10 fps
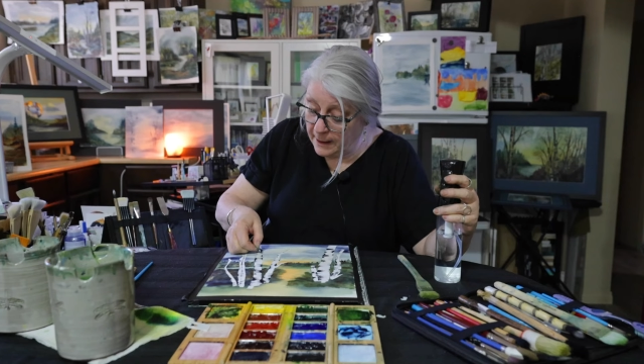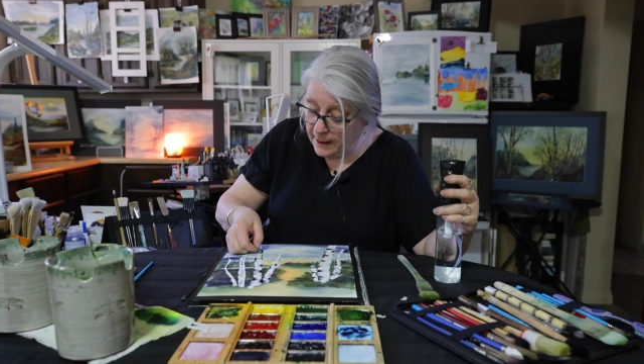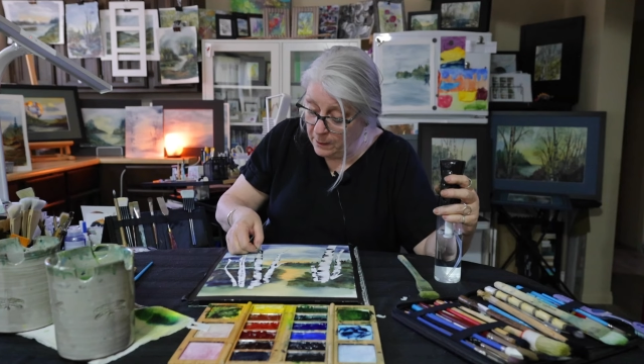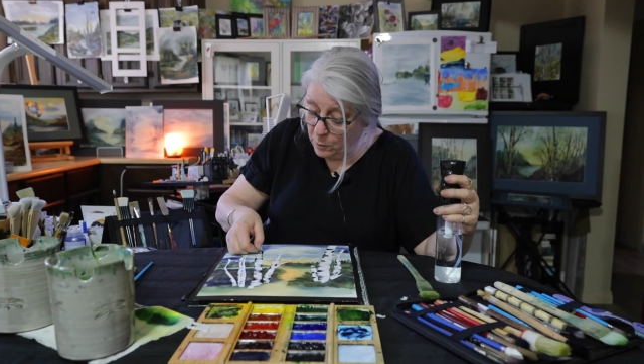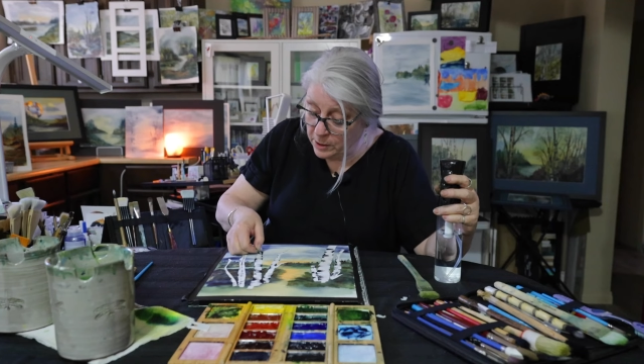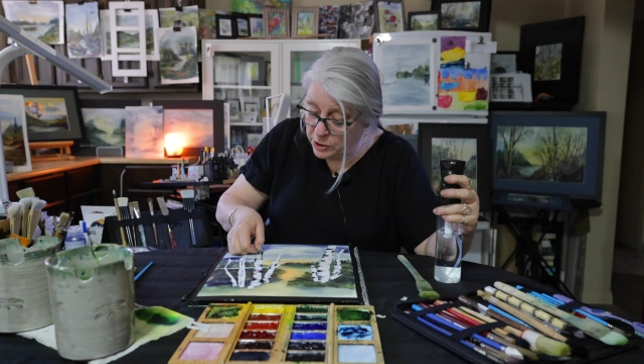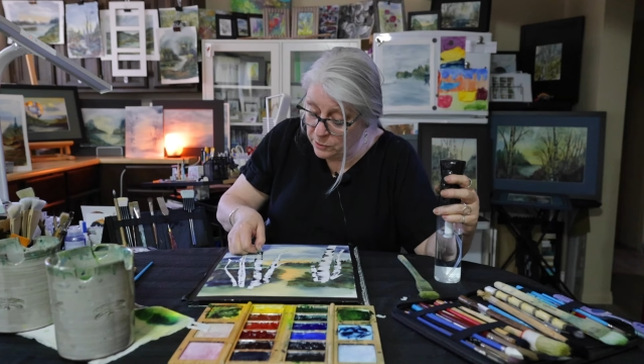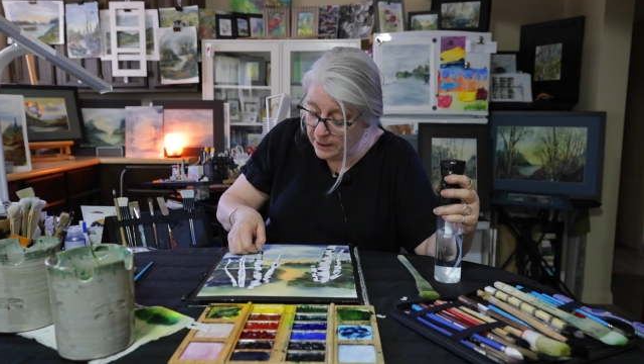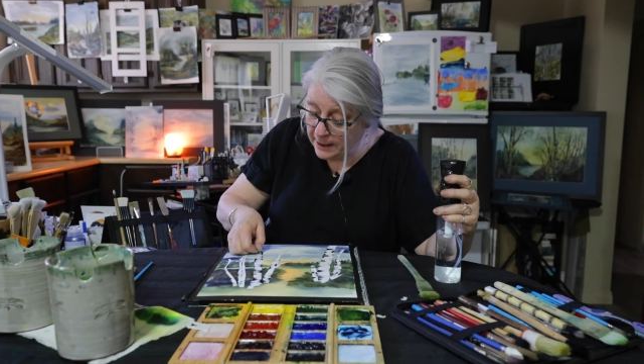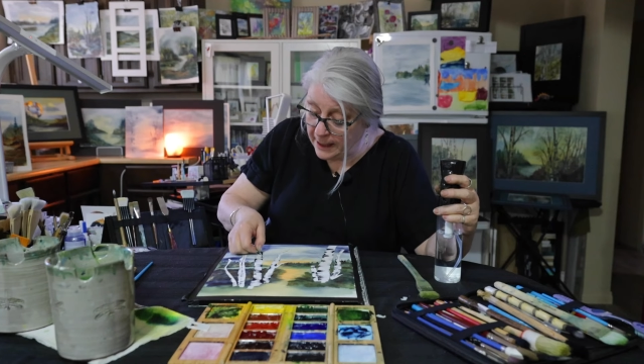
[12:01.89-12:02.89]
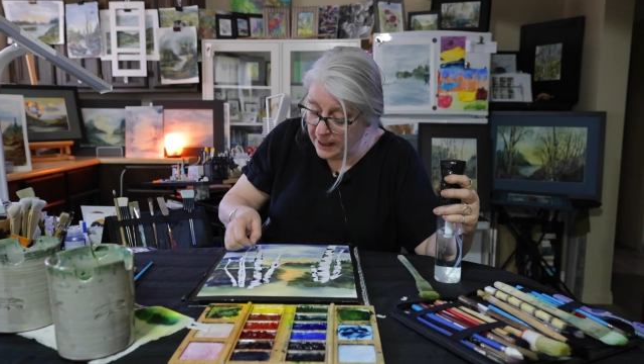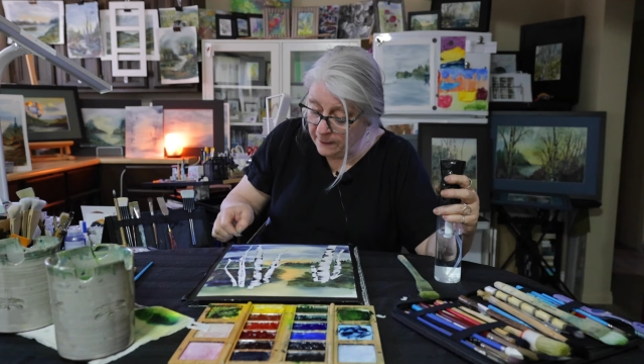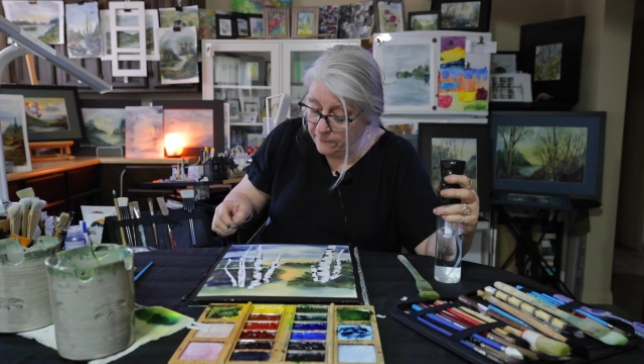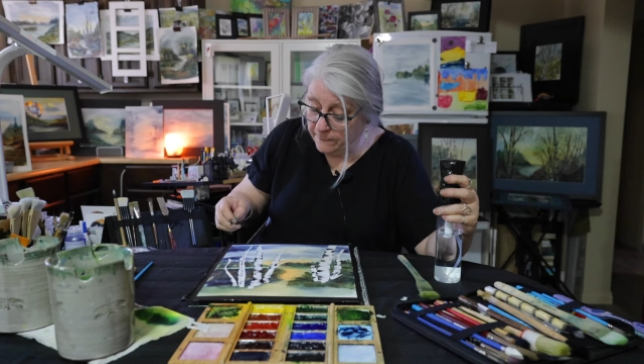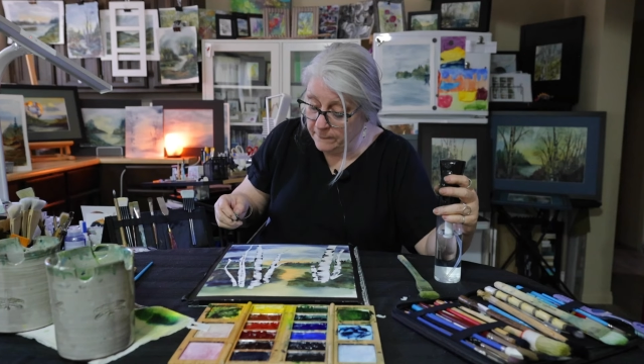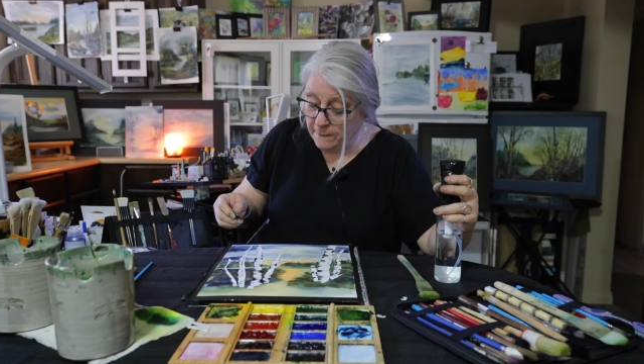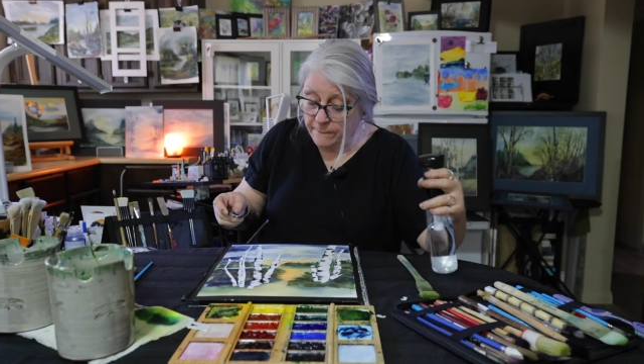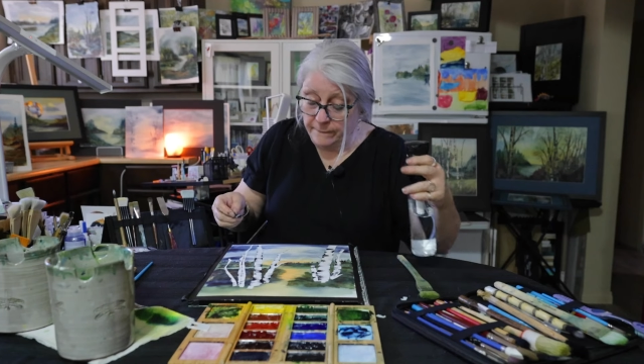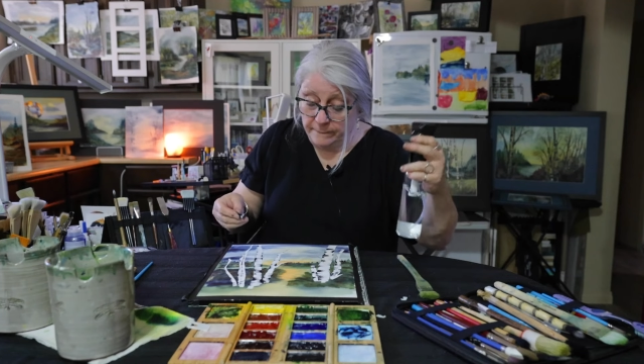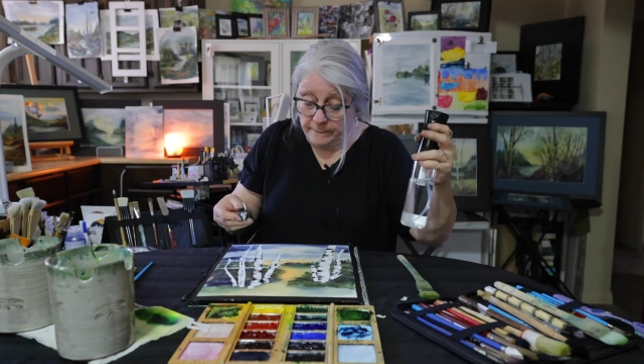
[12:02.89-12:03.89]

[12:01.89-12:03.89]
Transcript: And once you get a hang of